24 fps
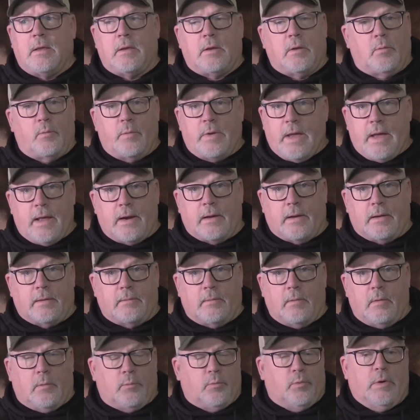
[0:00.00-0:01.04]
You know, we had
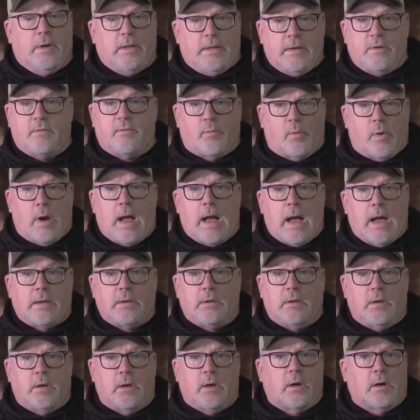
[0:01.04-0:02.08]
a really dry
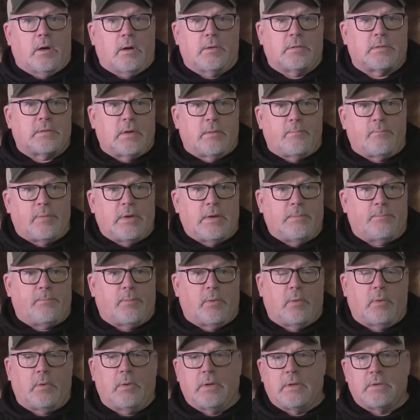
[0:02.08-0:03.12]
year, as some
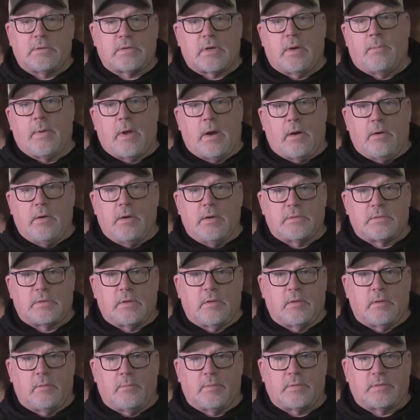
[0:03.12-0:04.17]
people in some areas
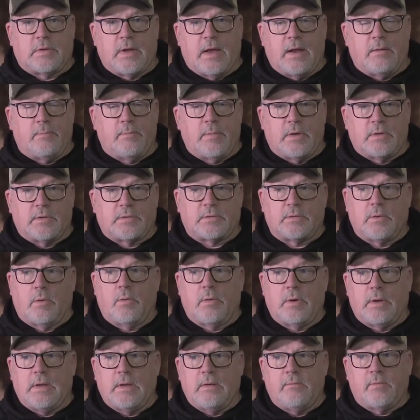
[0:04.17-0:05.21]
of the state of
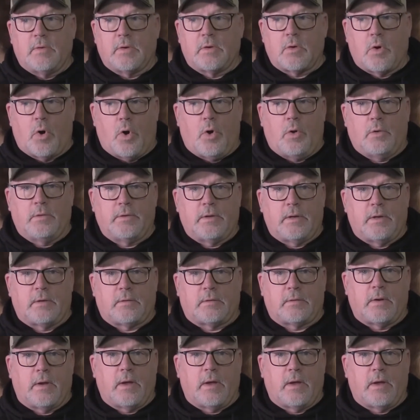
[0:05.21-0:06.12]
Minnesota even called it